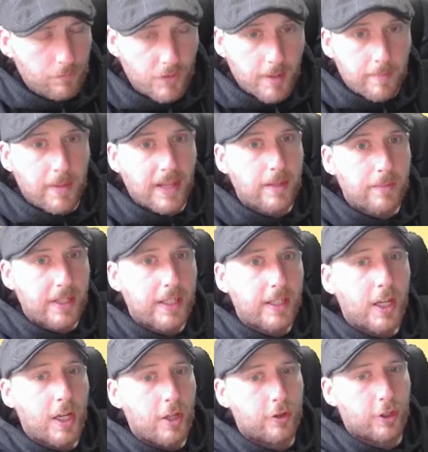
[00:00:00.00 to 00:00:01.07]
Maybe
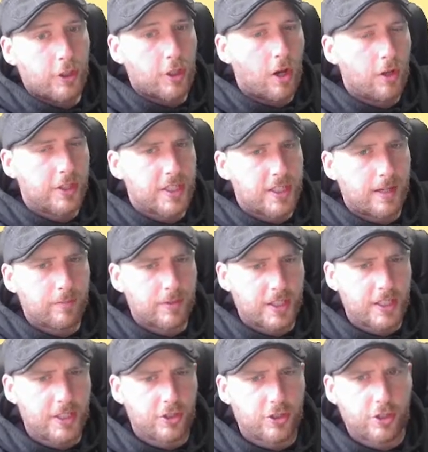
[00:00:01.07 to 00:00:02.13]
the concept
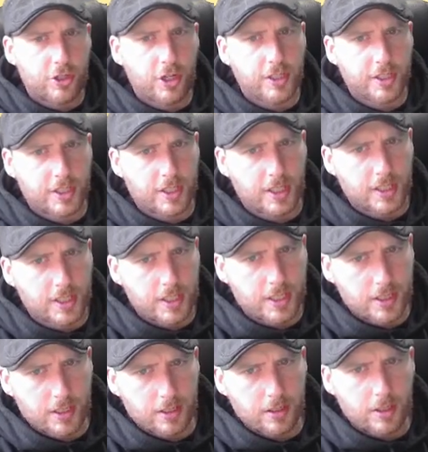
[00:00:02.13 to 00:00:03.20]
is
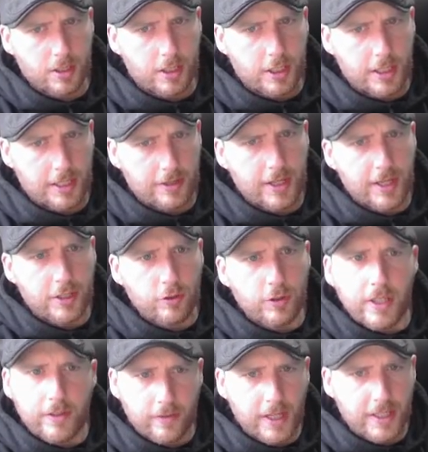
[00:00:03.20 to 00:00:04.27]
justice, and then you
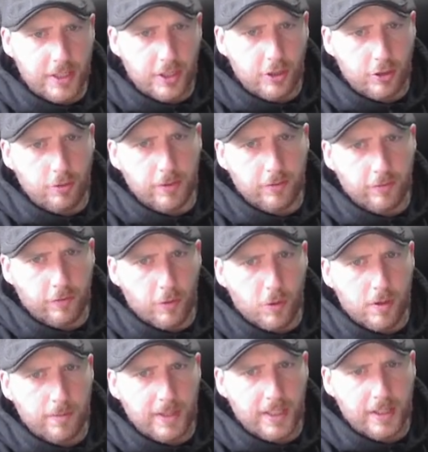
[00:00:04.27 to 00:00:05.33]
give that a human
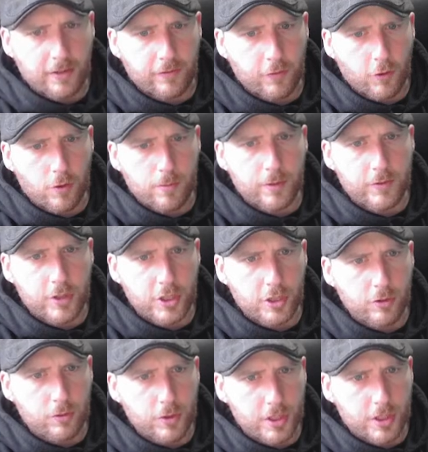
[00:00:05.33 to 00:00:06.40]
form in the form of
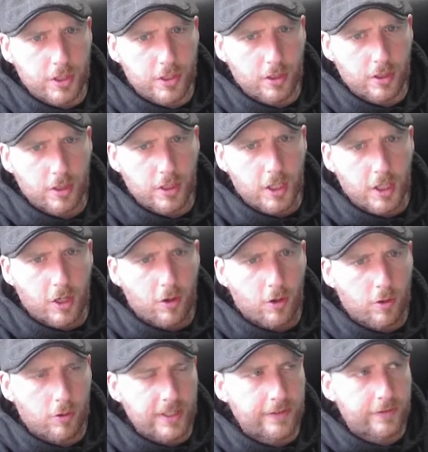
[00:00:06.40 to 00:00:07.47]
Zeus,
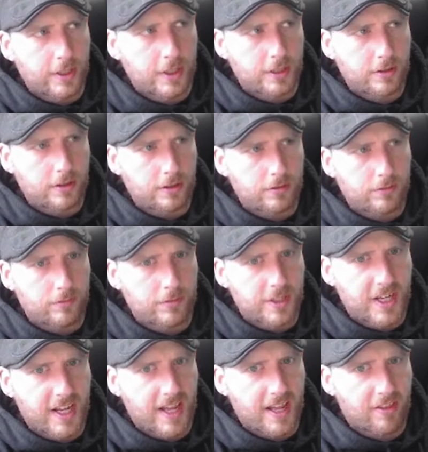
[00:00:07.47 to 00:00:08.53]
or even
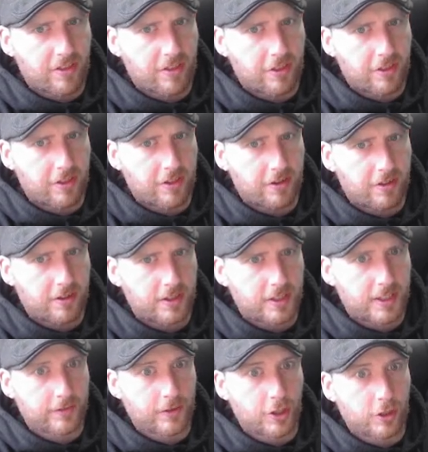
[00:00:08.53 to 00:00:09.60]
death,
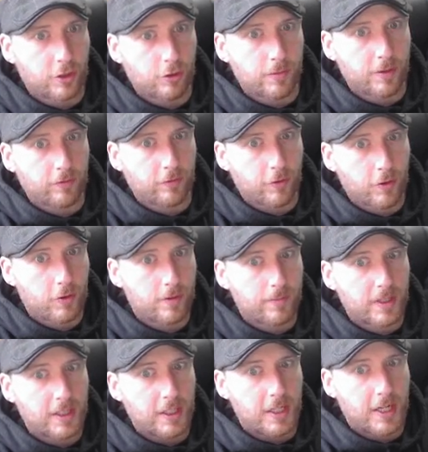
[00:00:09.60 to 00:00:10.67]
given a human
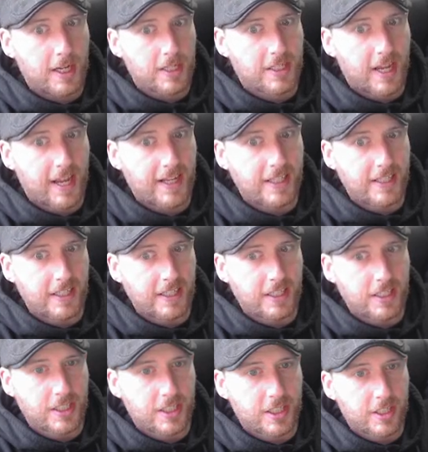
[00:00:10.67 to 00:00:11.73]
form as
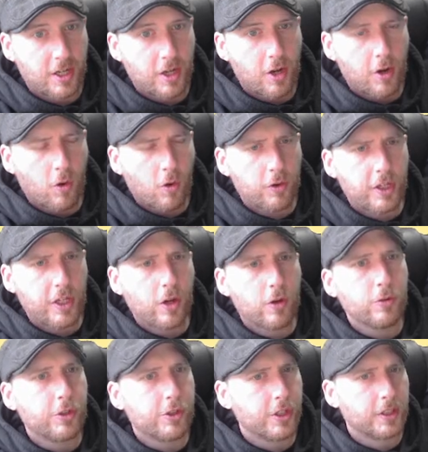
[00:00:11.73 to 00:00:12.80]
Hades, or the
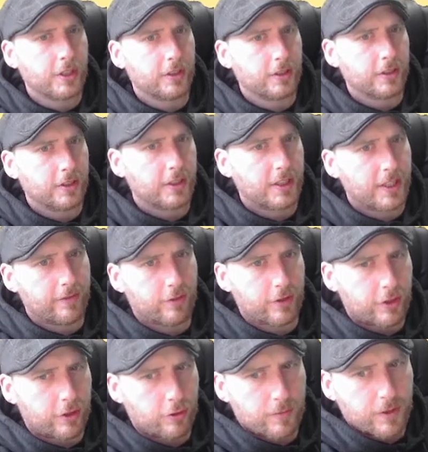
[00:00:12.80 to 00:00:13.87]
ocean, given
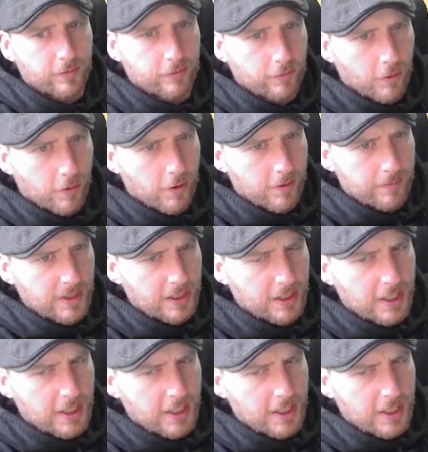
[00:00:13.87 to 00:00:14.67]
human form